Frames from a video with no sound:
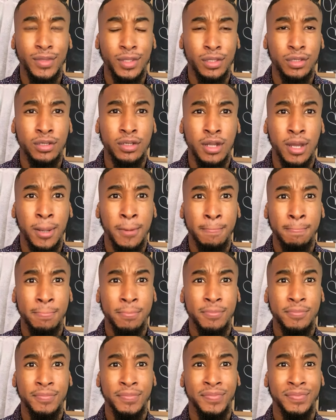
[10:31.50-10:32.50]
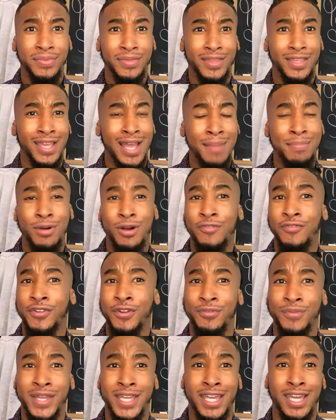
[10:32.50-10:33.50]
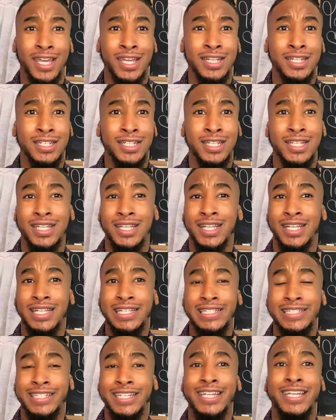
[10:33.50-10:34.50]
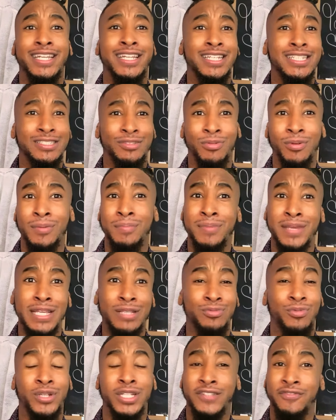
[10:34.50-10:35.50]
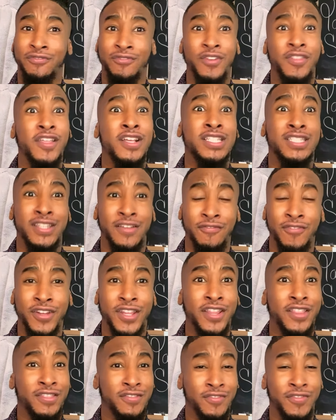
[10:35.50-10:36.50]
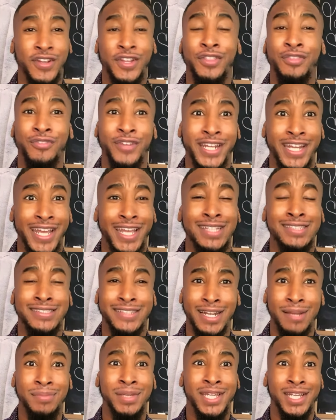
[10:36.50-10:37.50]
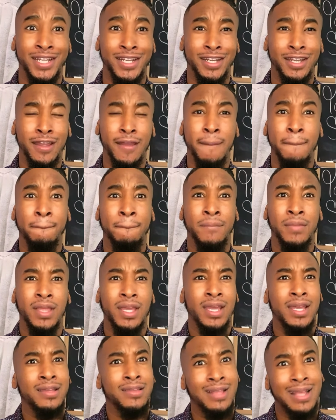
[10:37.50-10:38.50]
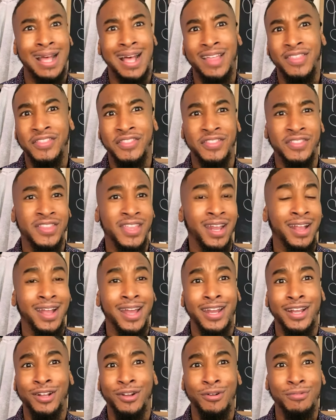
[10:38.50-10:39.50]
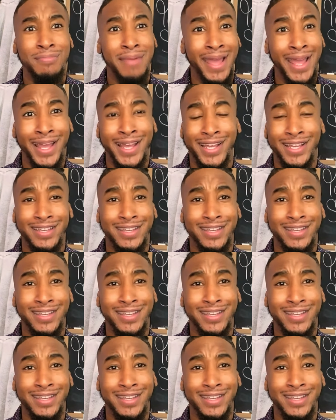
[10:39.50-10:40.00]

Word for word: You know, I'm home for the weekend. It is going to be for the for the for the for the three days that I'm here, and I, then I gotta go back.